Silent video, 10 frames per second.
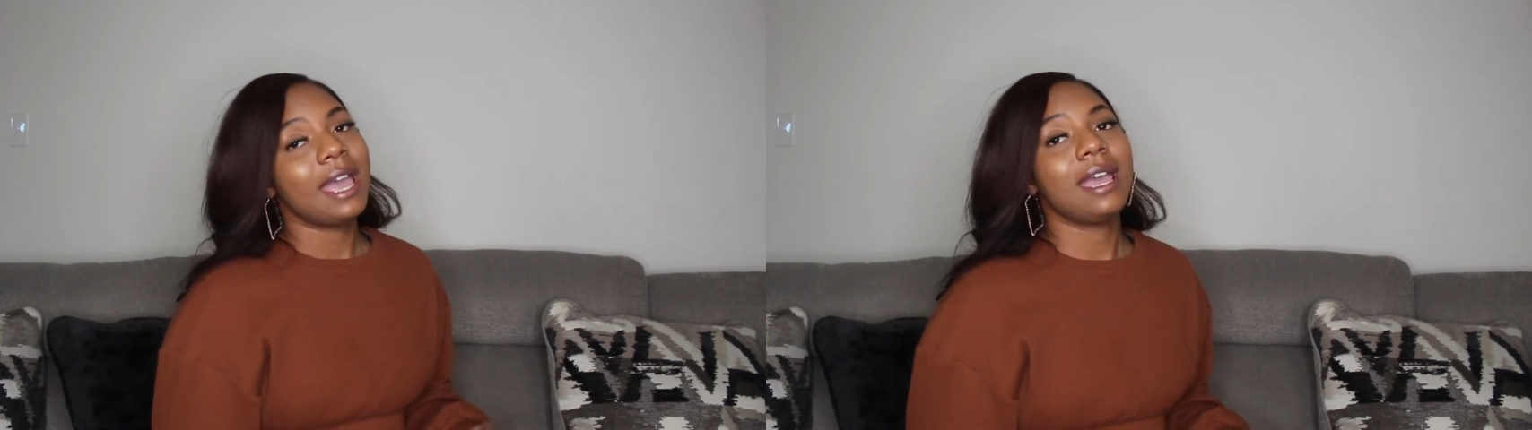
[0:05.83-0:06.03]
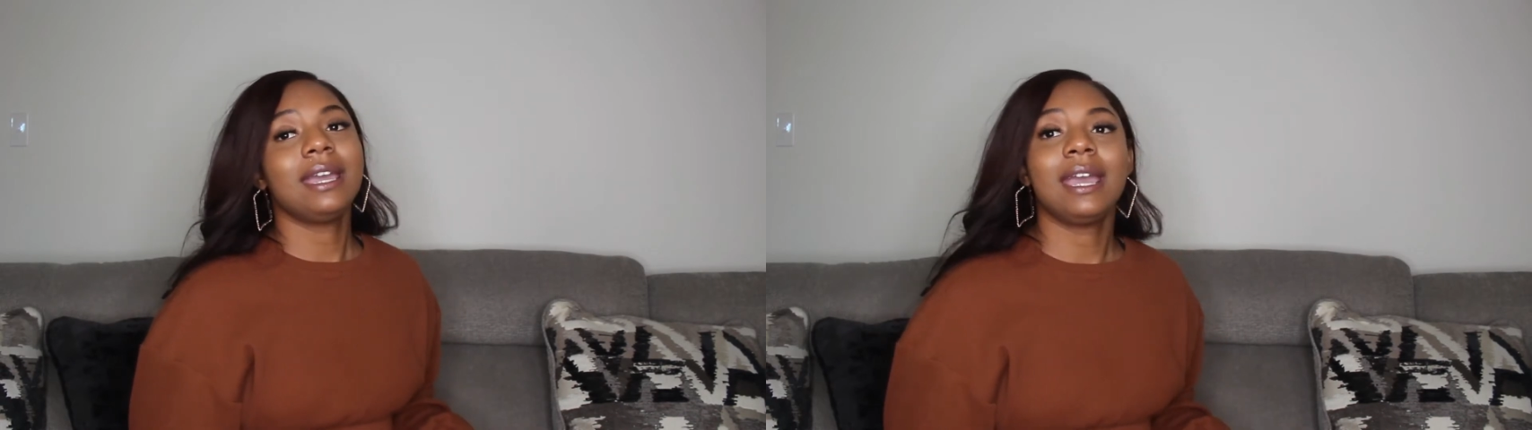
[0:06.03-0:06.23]

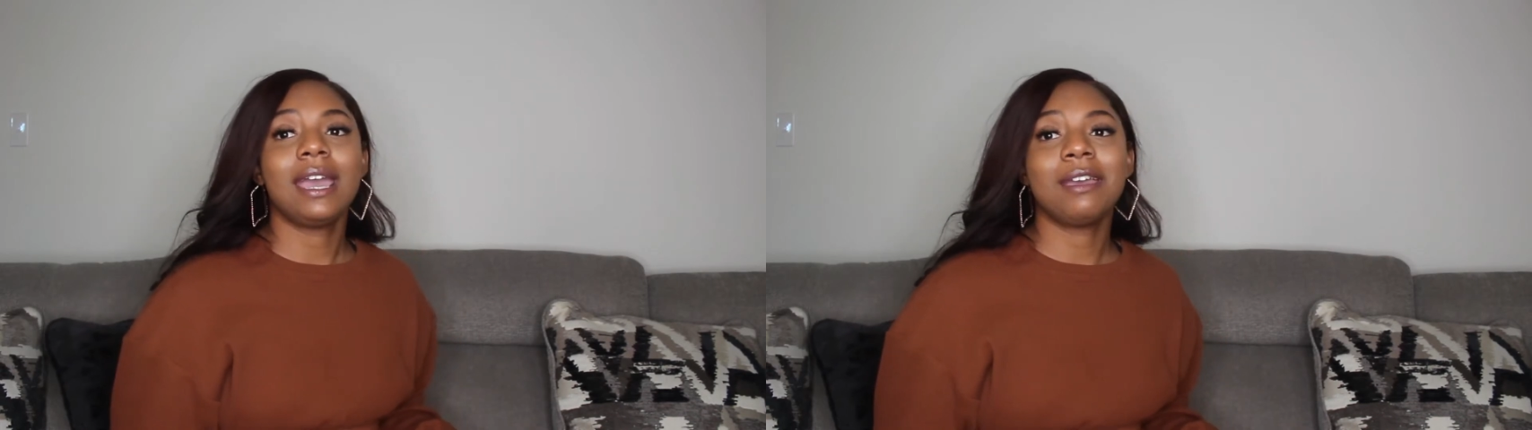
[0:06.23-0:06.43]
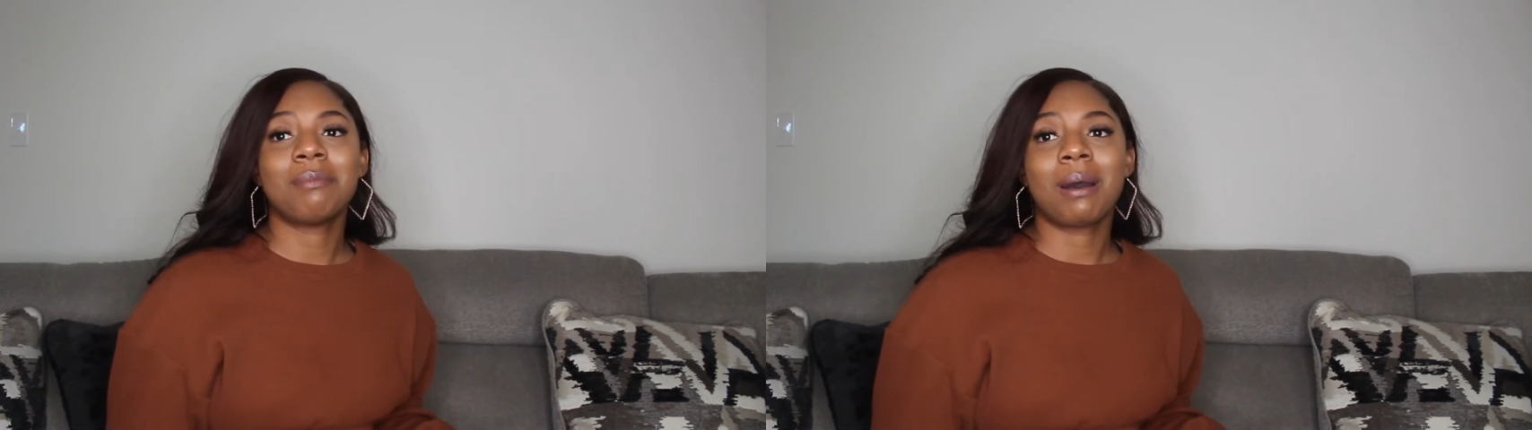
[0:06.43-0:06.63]

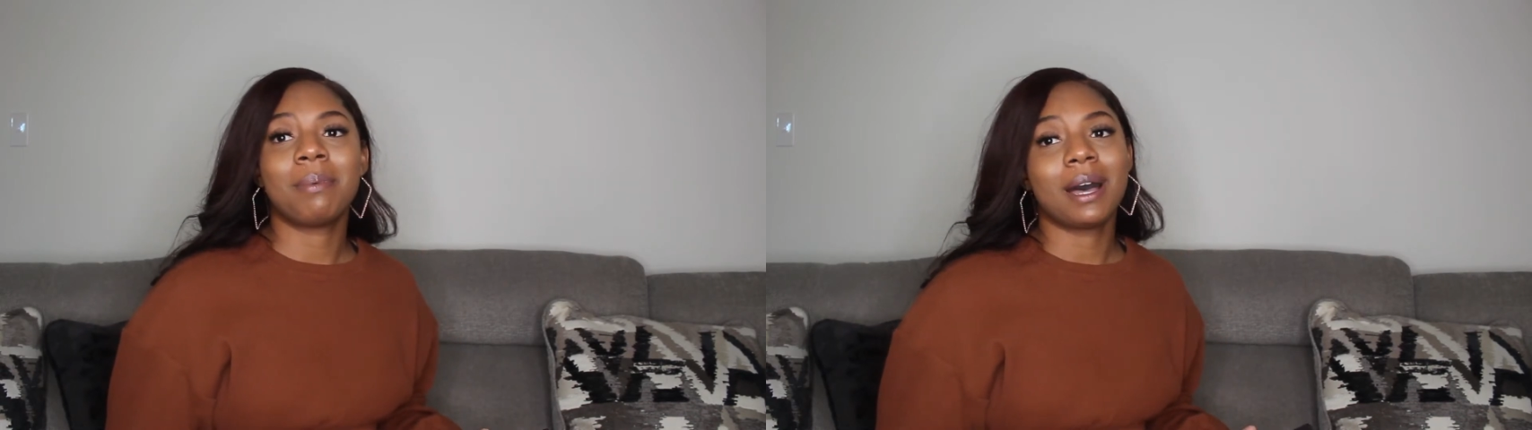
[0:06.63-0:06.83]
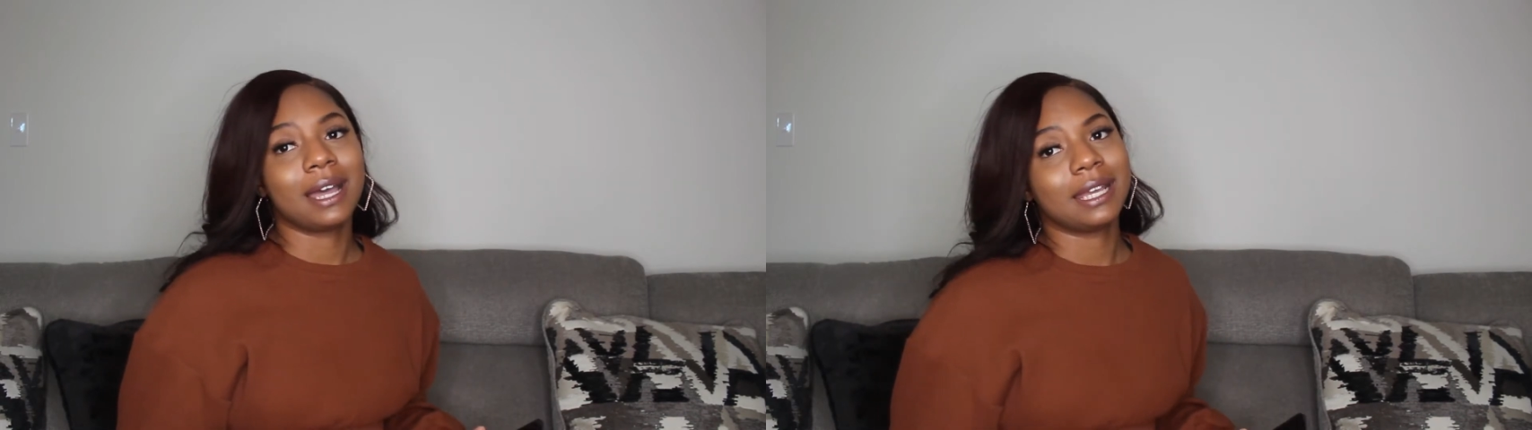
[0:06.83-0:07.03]
aka my
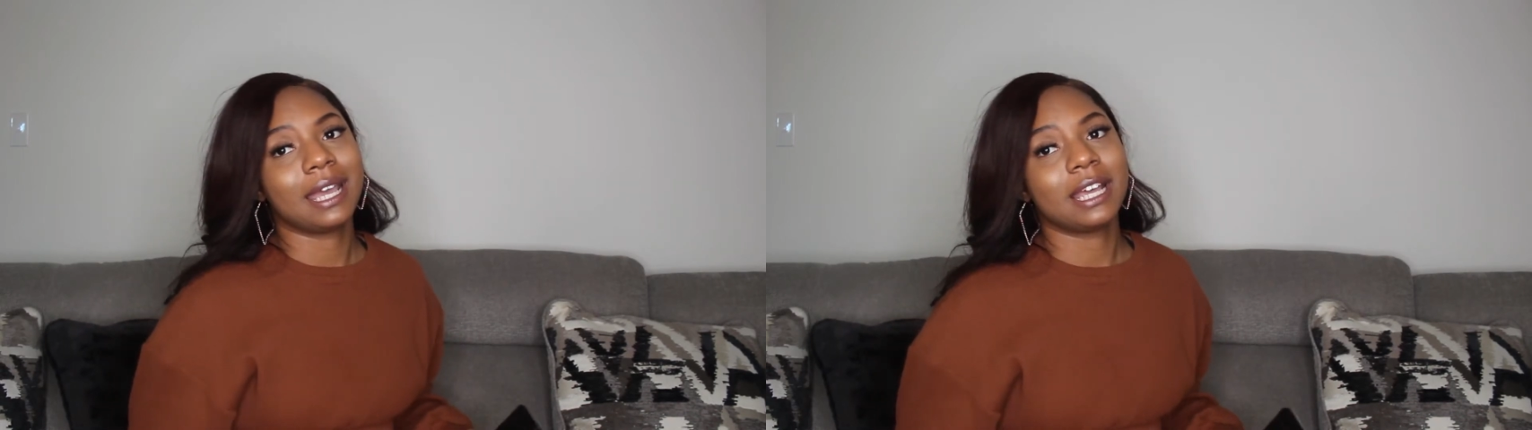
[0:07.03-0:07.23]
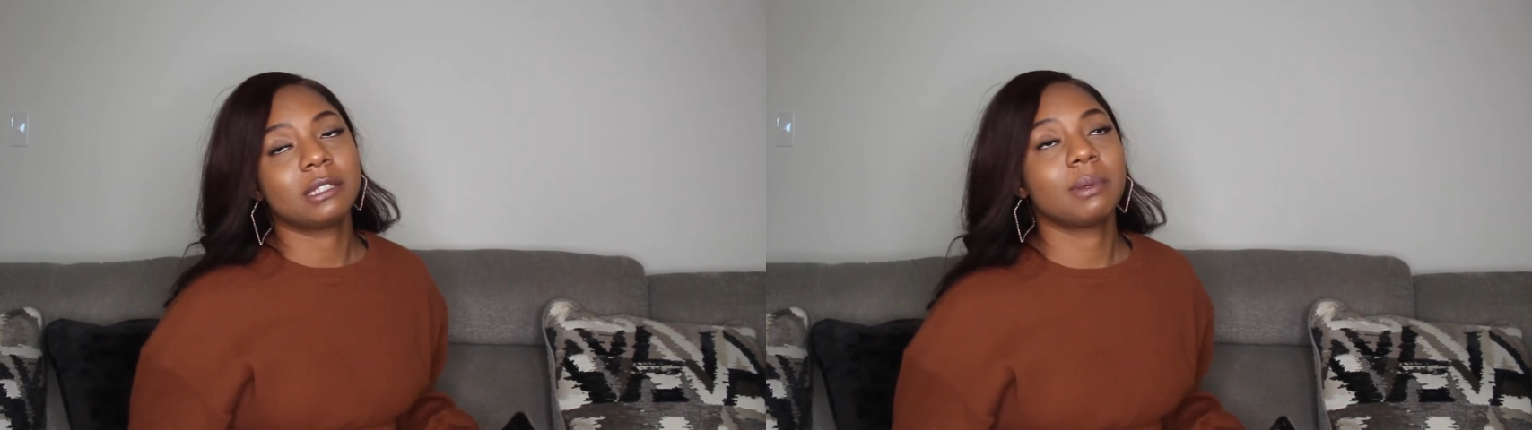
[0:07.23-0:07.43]
podcast,